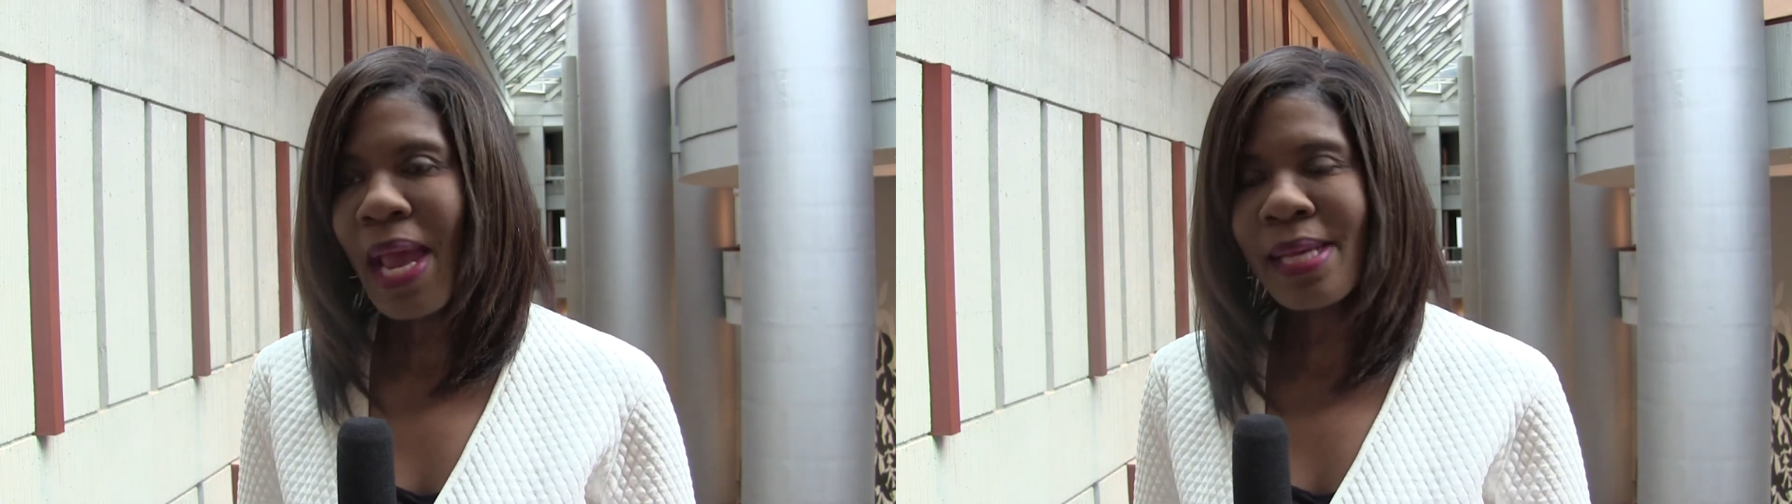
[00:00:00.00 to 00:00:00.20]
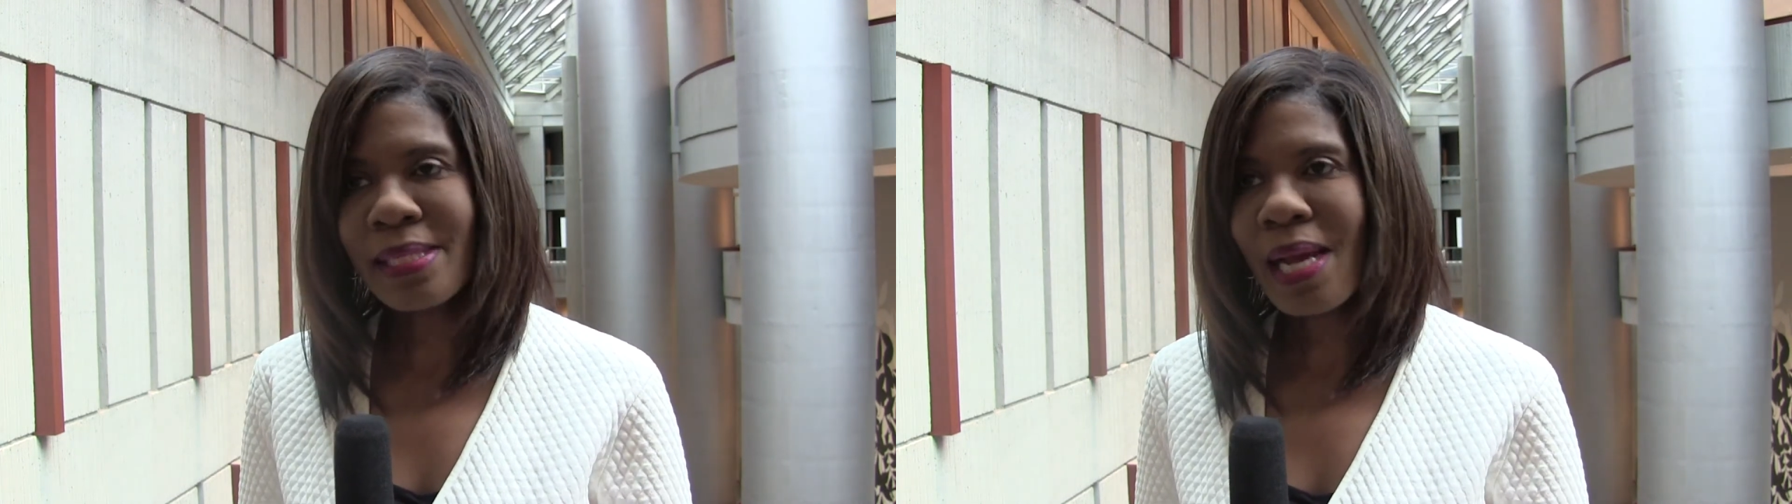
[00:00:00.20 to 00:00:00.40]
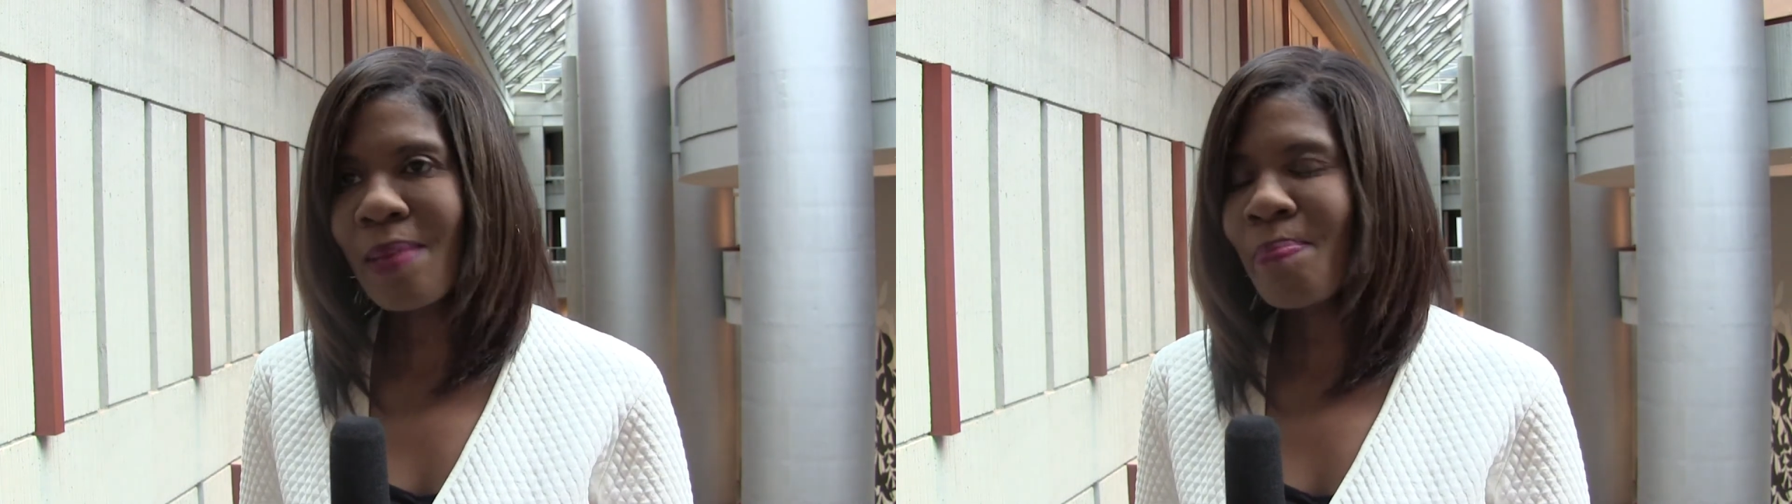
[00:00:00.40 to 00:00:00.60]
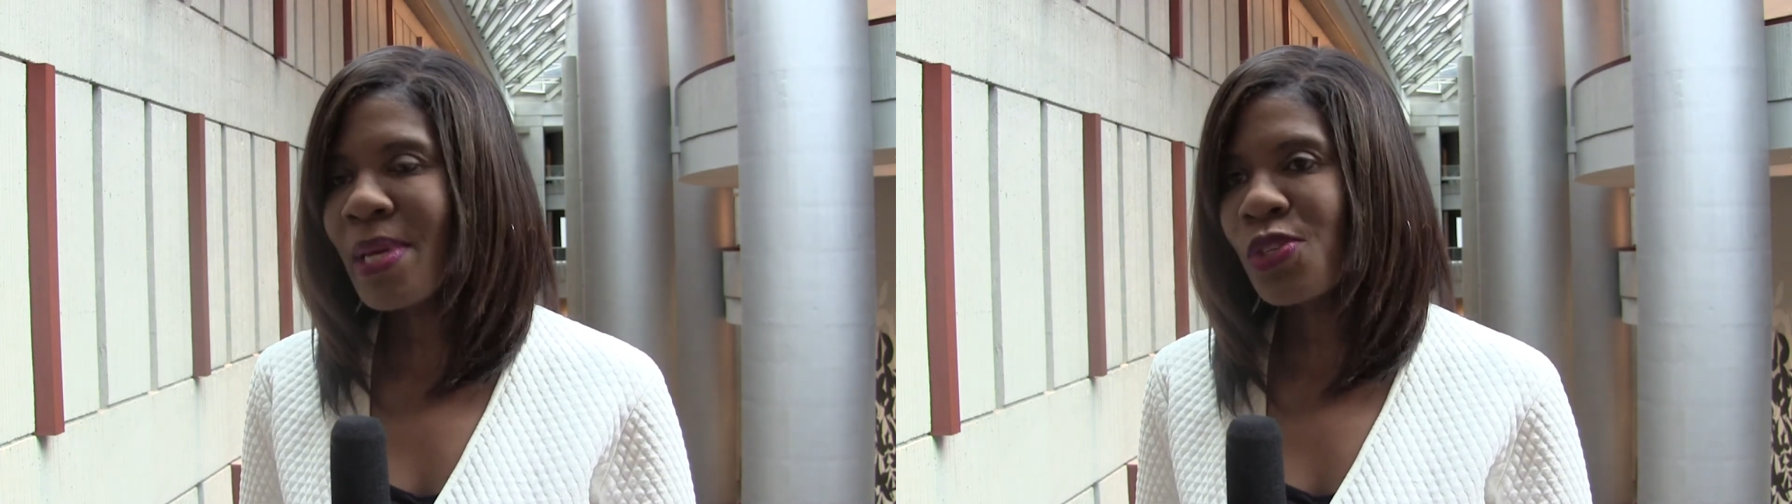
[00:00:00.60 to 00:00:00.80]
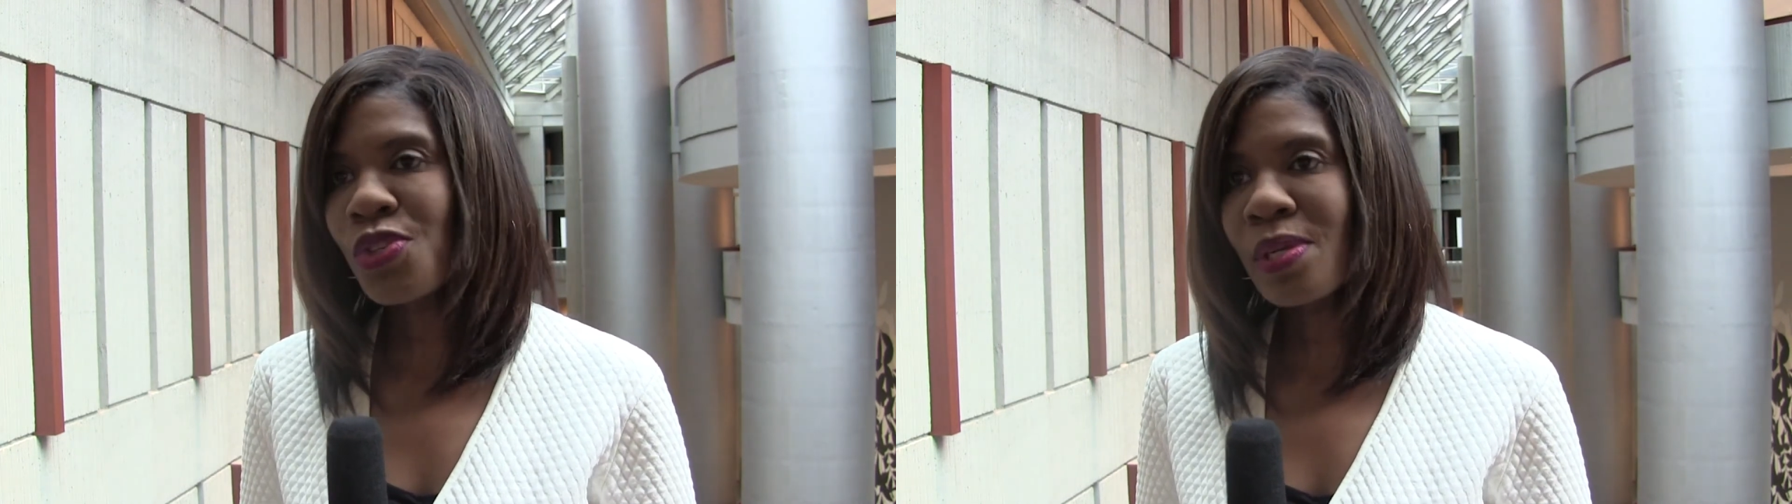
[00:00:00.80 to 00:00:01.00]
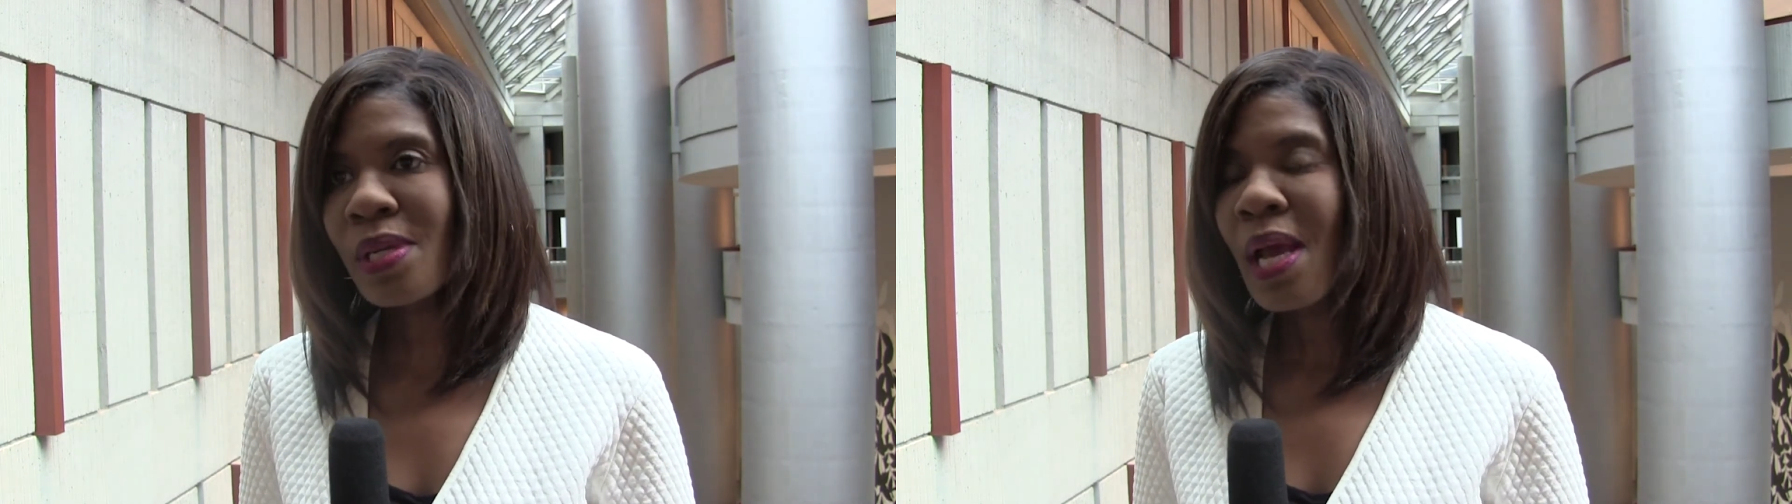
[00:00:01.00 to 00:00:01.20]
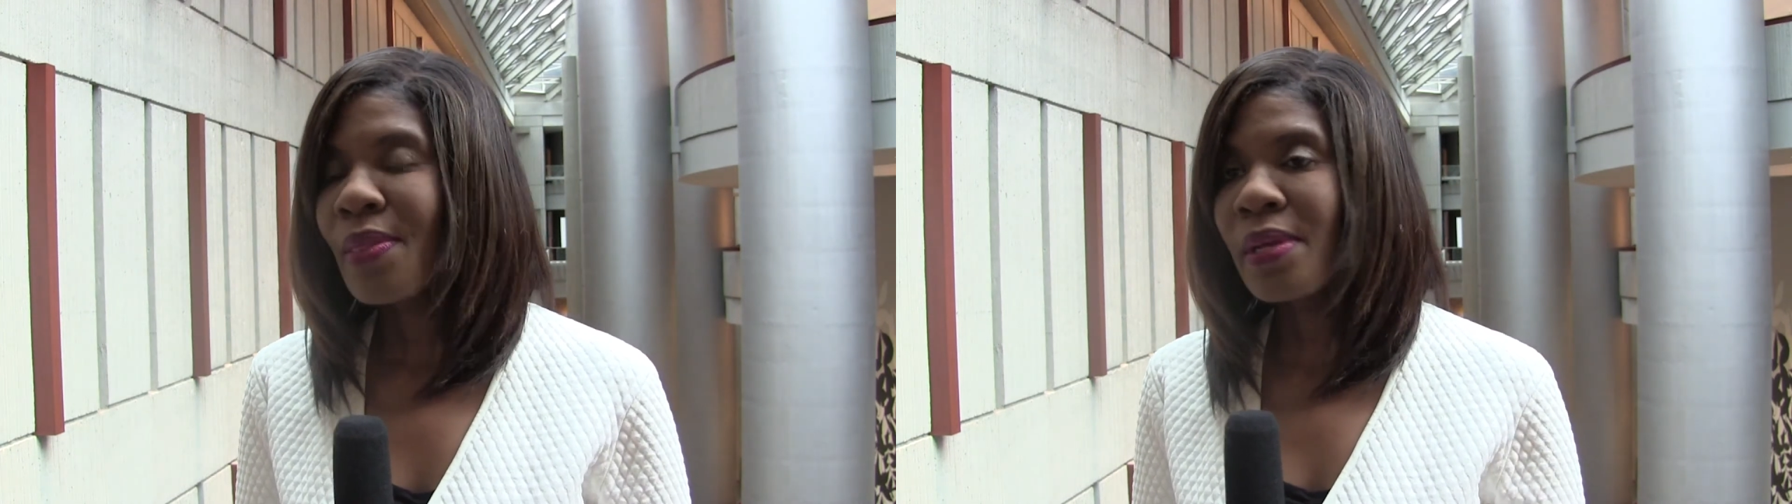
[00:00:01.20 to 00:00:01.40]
As I mentioned,